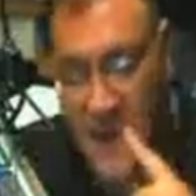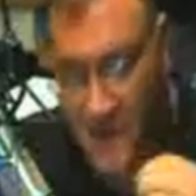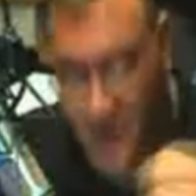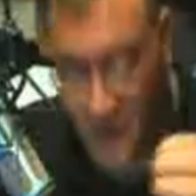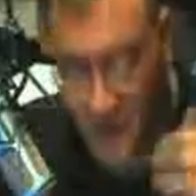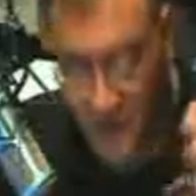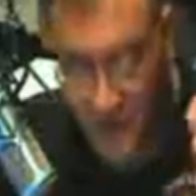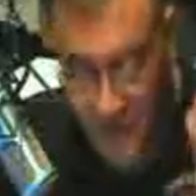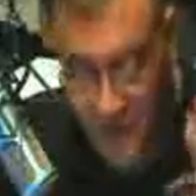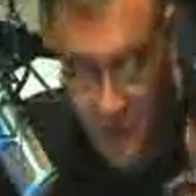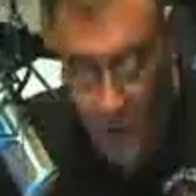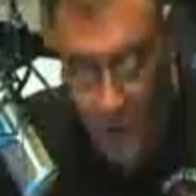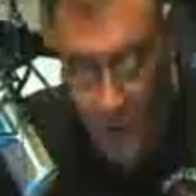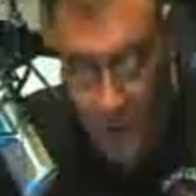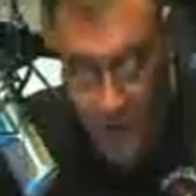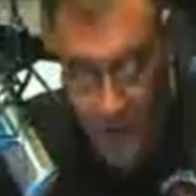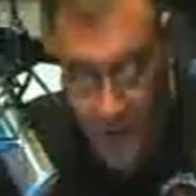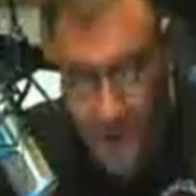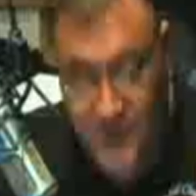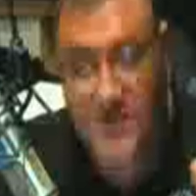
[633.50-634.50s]
The
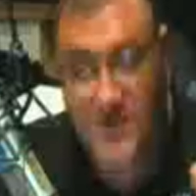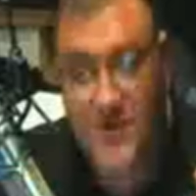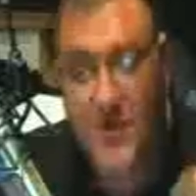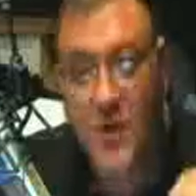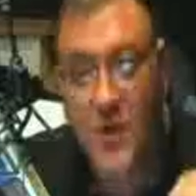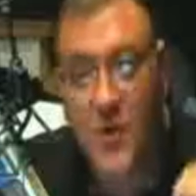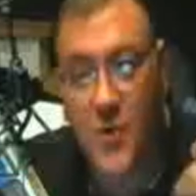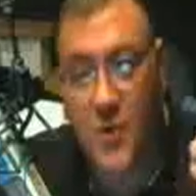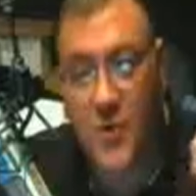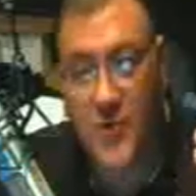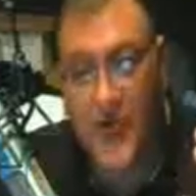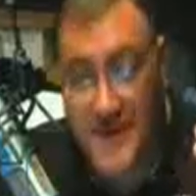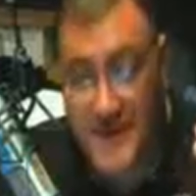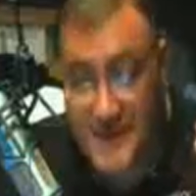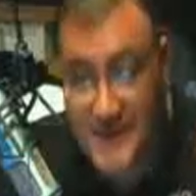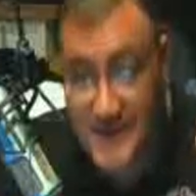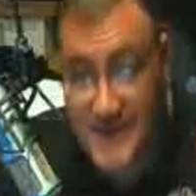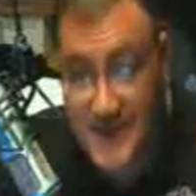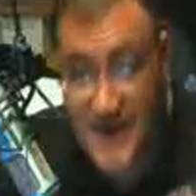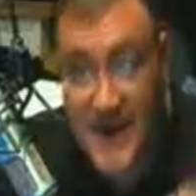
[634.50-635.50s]
thorns were
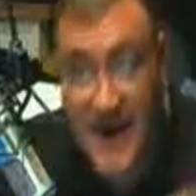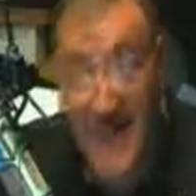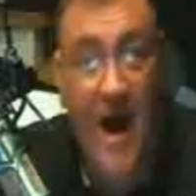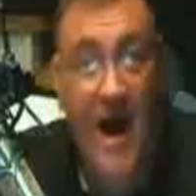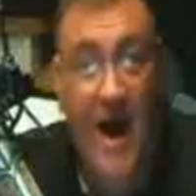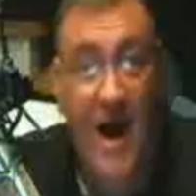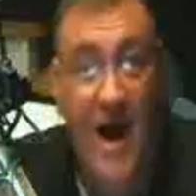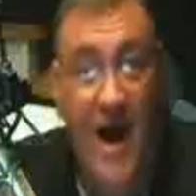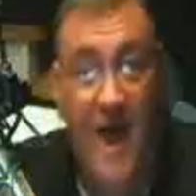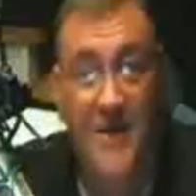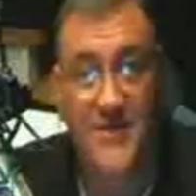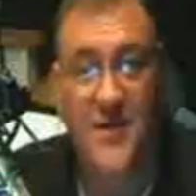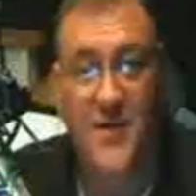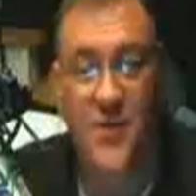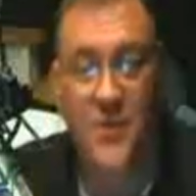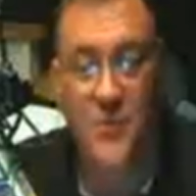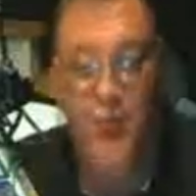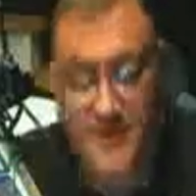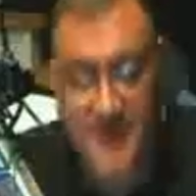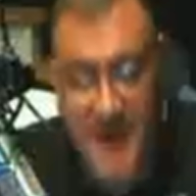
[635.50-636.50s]
these gods.
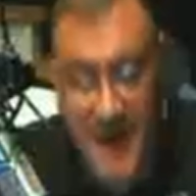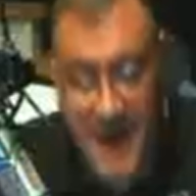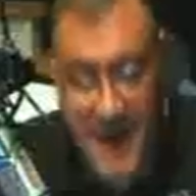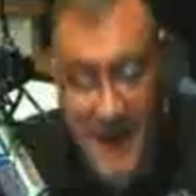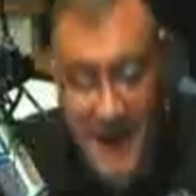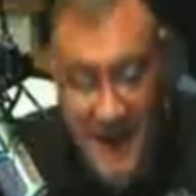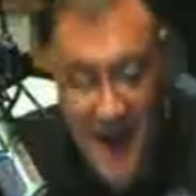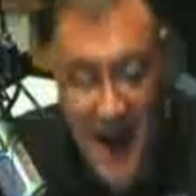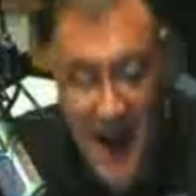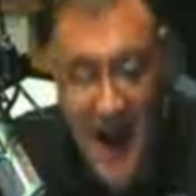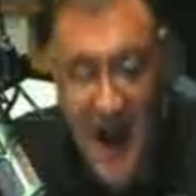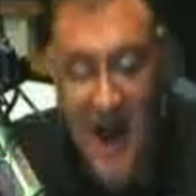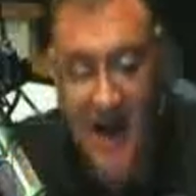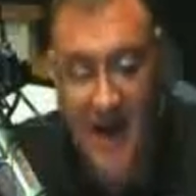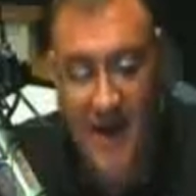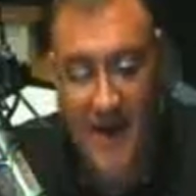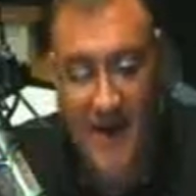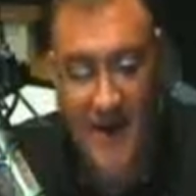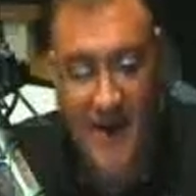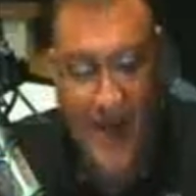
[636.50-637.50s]
There was a
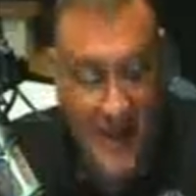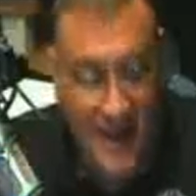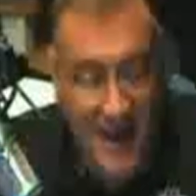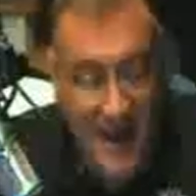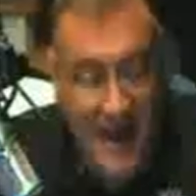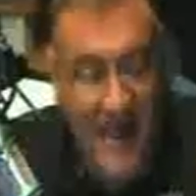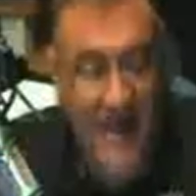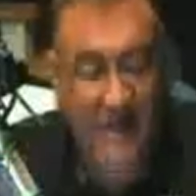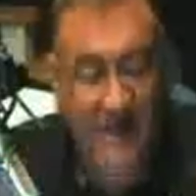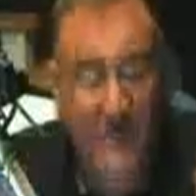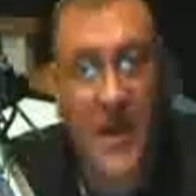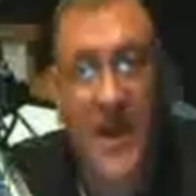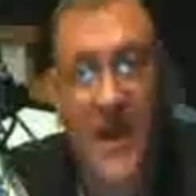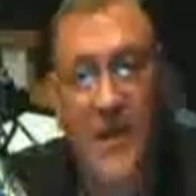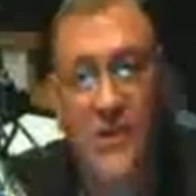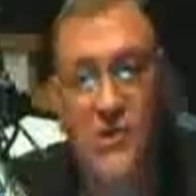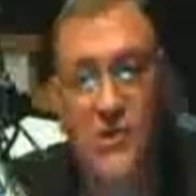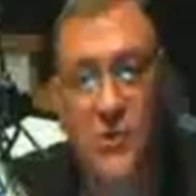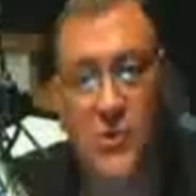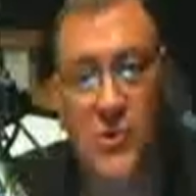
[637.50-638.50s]
god, an evil
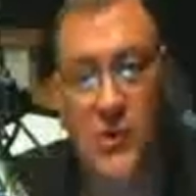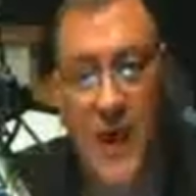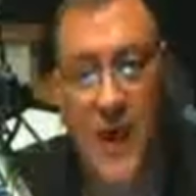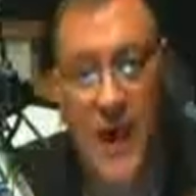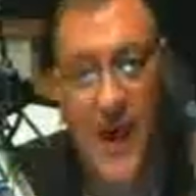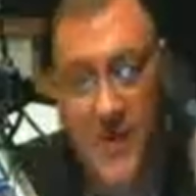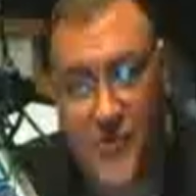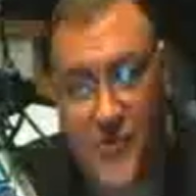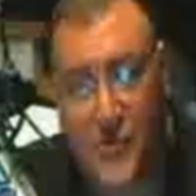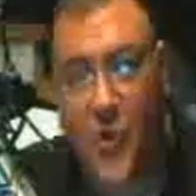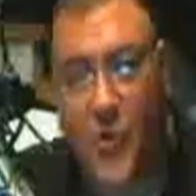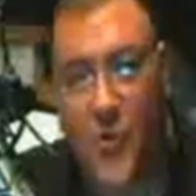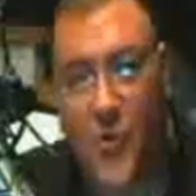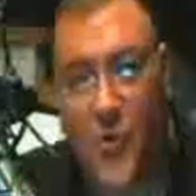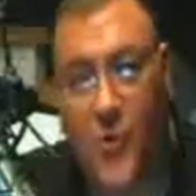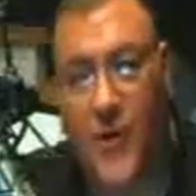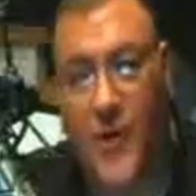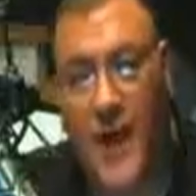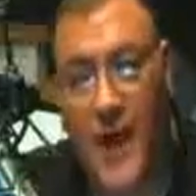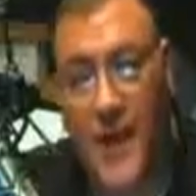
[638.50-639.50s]
angel, a
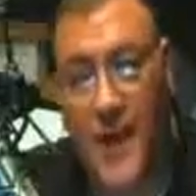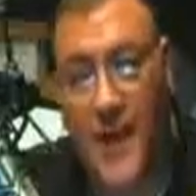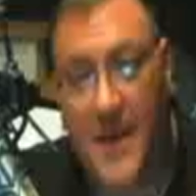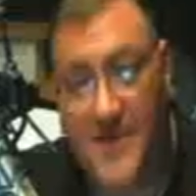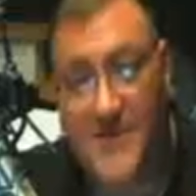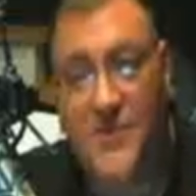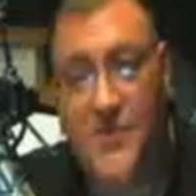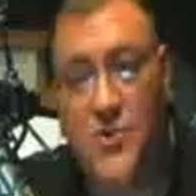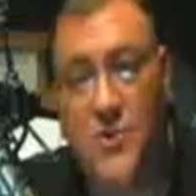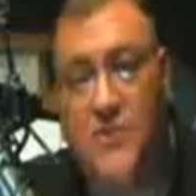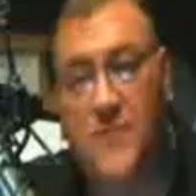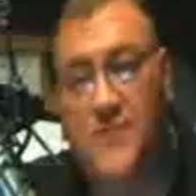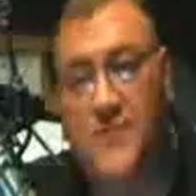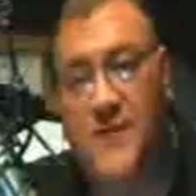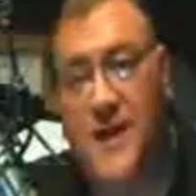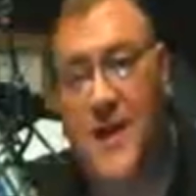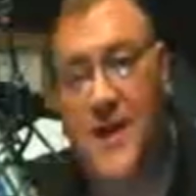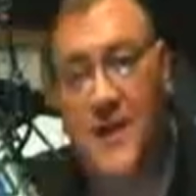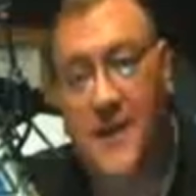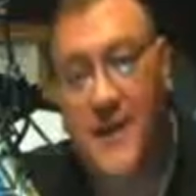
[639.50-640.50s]
thorn, a messenger of
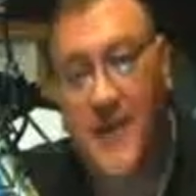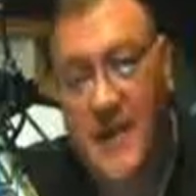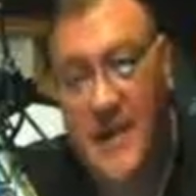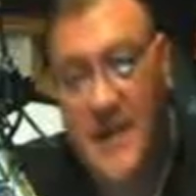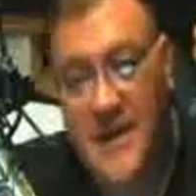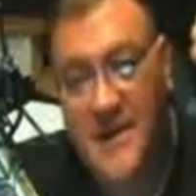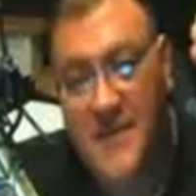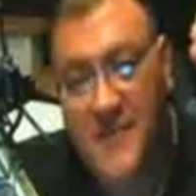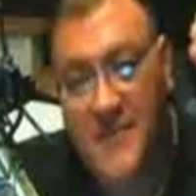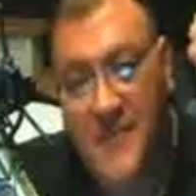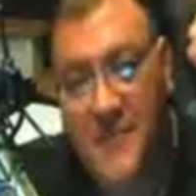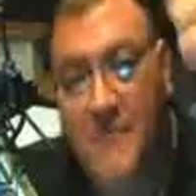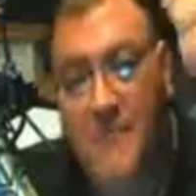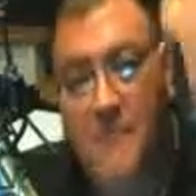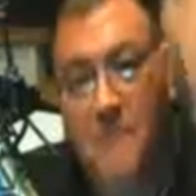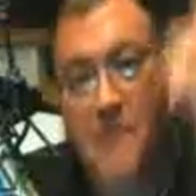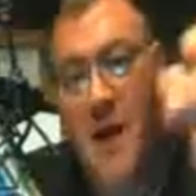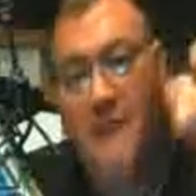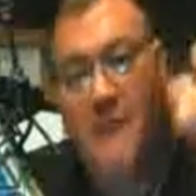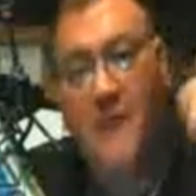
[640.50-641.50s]
Satan
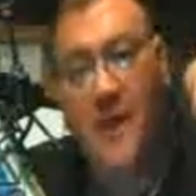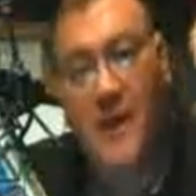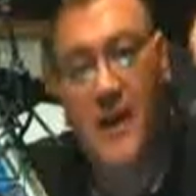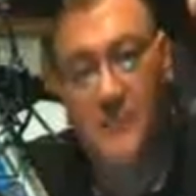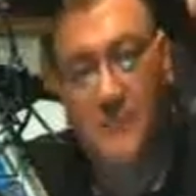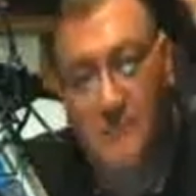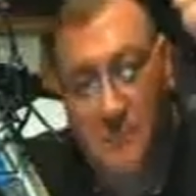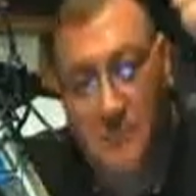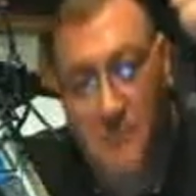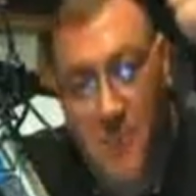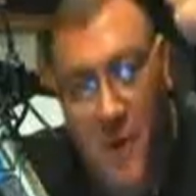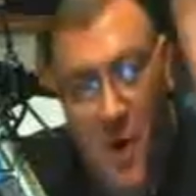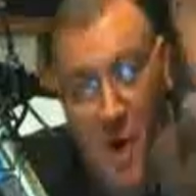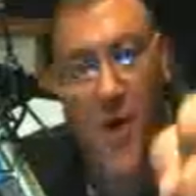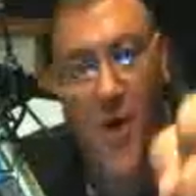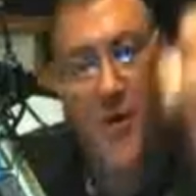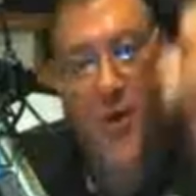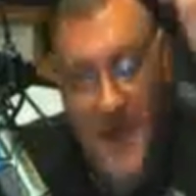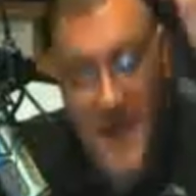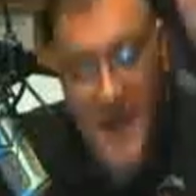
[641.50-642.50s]
that buffeted
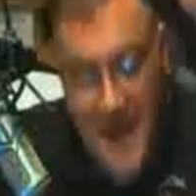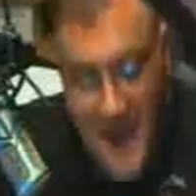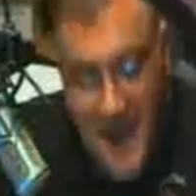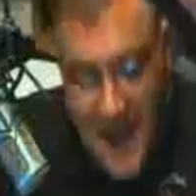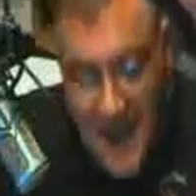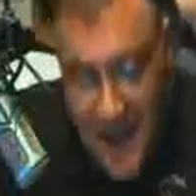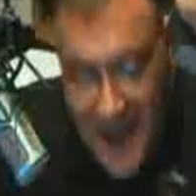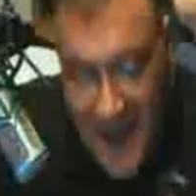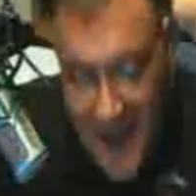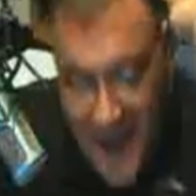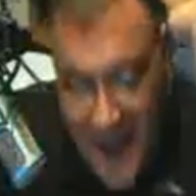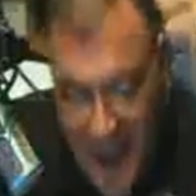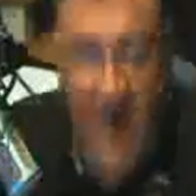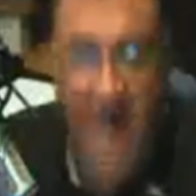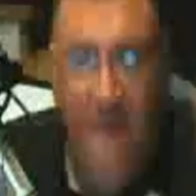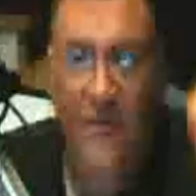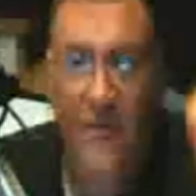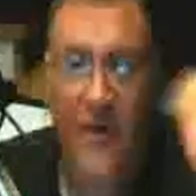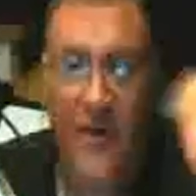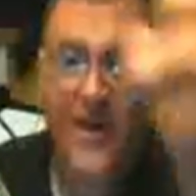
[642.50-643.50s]
Paul
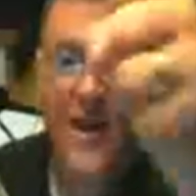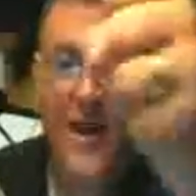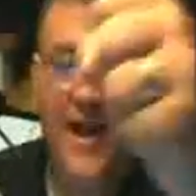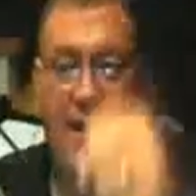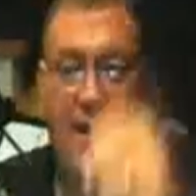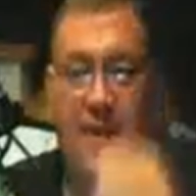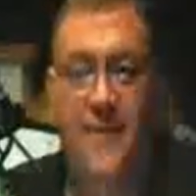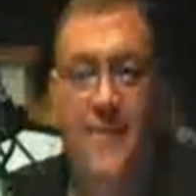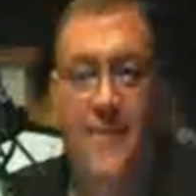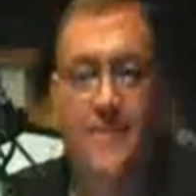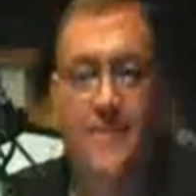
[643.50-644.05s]
every day.